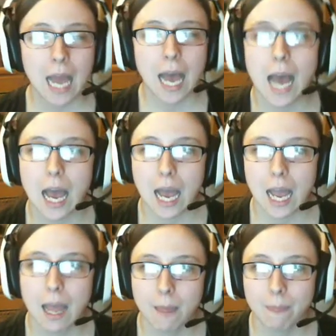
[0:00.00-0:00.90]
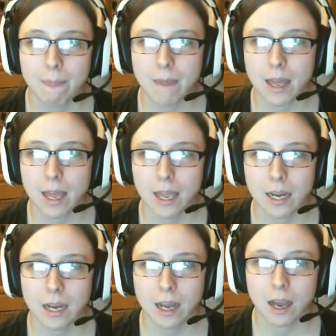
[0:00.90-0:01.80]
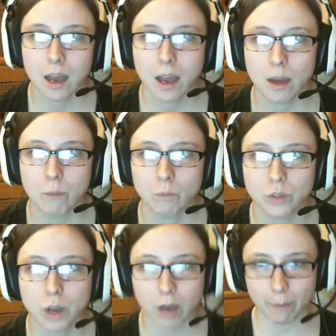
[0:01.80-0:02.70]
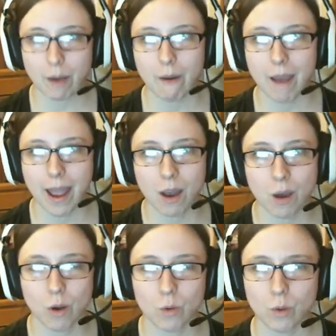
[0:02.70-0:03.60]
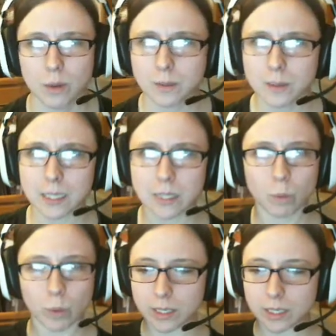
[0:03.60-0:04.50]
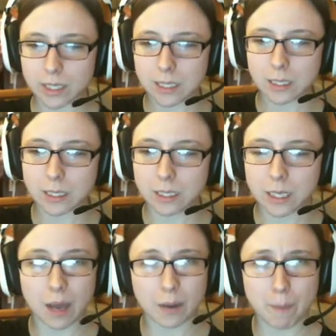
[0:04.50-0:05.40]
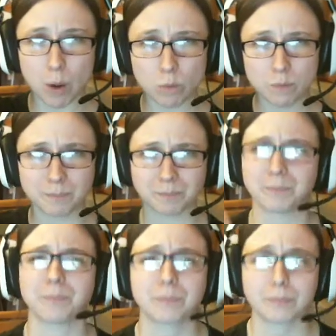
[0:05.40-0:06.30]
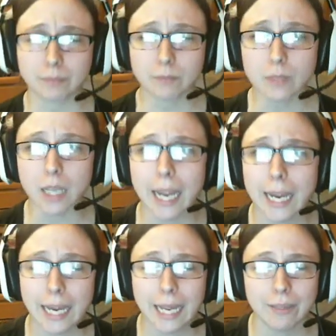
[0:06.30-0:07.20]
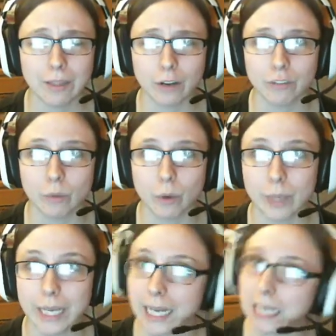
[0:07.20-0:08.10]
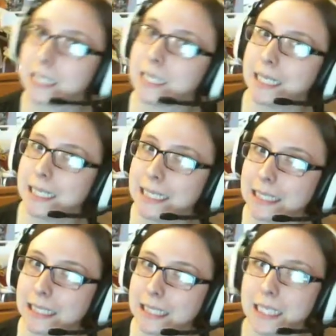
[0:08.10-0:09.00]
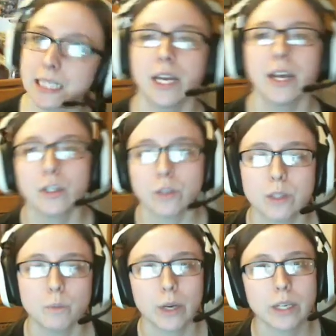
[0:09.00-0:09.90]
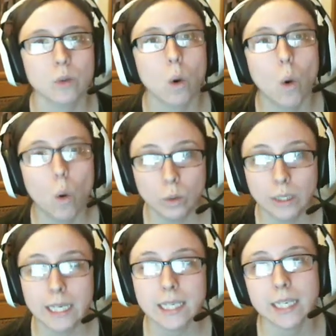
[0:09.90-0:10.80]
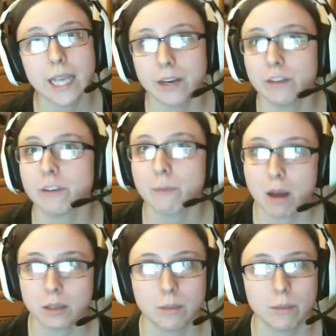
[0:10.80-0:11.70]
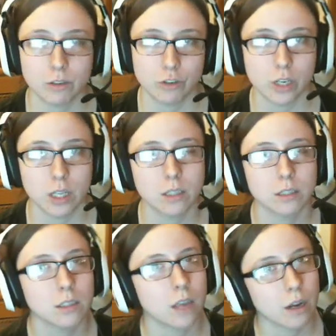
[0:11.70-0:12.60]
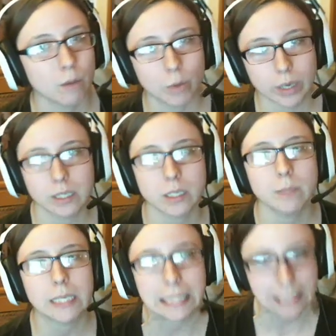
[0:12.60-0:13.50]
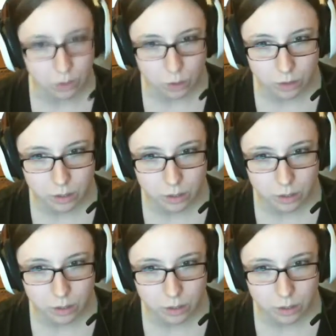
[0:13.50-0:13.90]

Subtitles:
And then we'll talk about how this point is on a bone, and therefore we cannot stick a needle in it. So this point is only indicated for moxibustion. This is not a point to be needled.